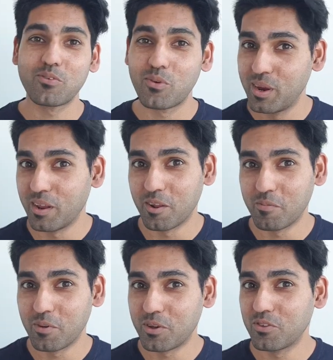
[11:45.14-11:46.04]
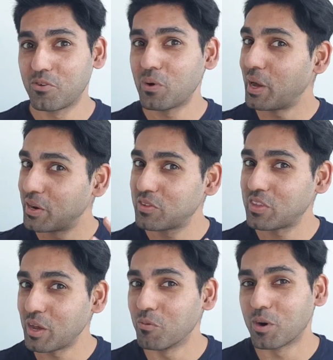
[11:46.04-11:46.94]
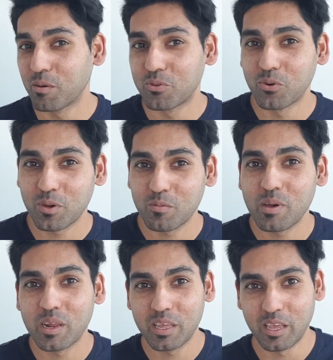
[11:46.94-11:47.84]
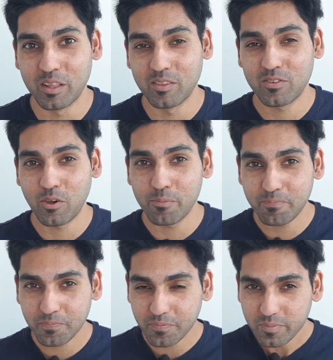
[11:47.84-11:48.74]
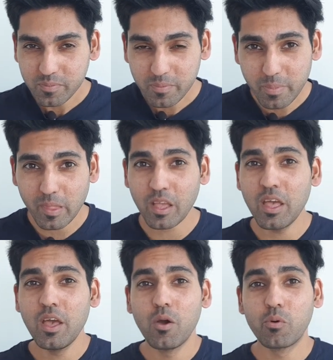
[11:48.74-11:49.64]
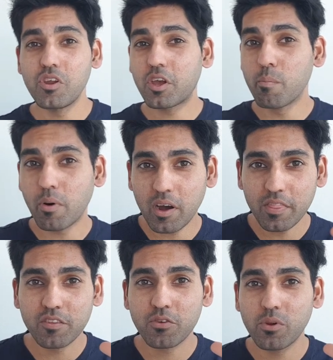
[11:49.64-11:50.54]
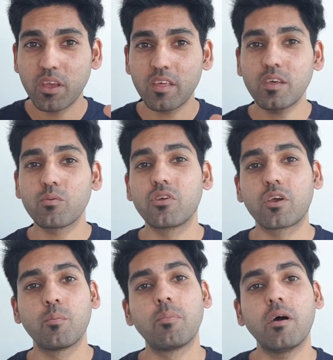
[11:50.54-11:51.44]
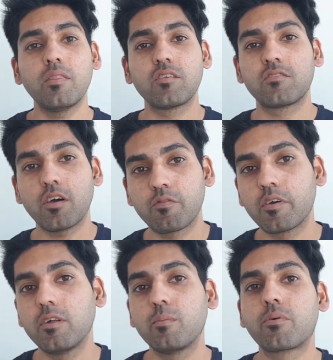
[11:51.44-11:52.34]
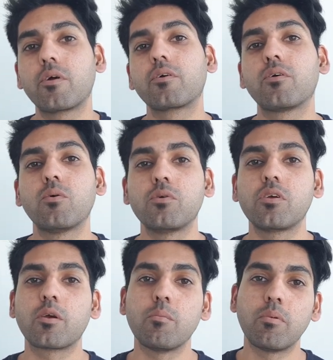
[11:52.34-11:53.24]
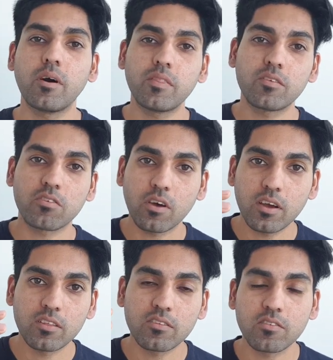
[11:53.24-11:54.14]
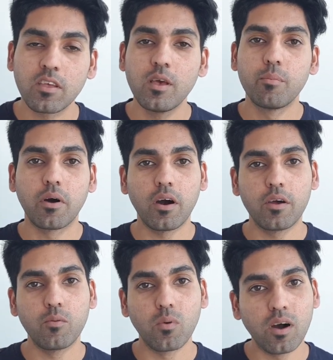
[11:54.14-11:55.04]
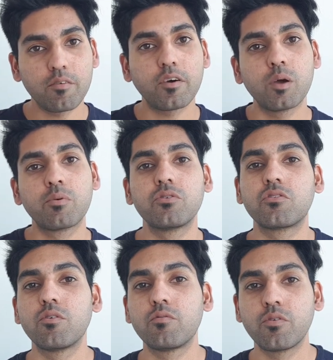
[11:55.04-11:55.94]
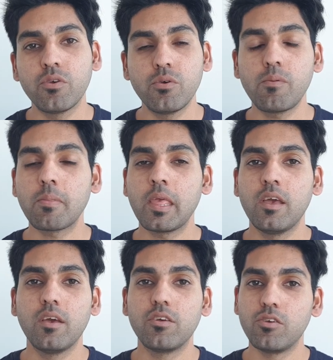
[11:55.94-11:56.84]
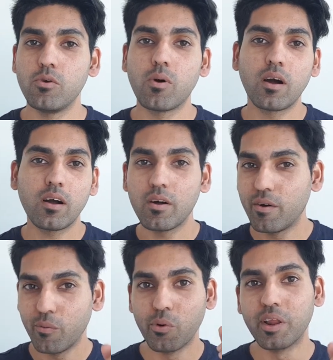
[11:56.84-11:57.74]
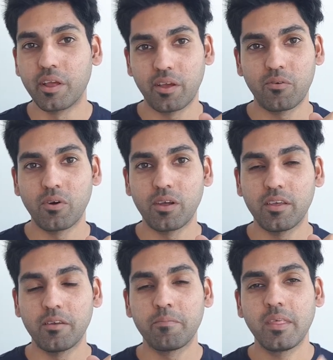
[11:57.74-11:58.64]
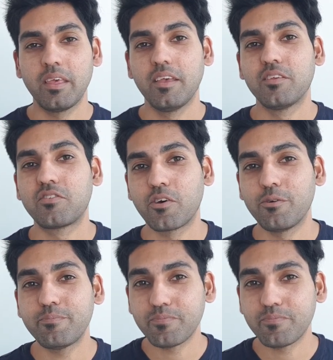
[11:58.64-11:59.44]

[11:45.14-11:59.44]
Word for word: read it because you'll understand what I'm talking about again. So when you combine the two together, when you combine the self-healing protocol, when you combine the science behind why fiber is good for you, you are winning right here. So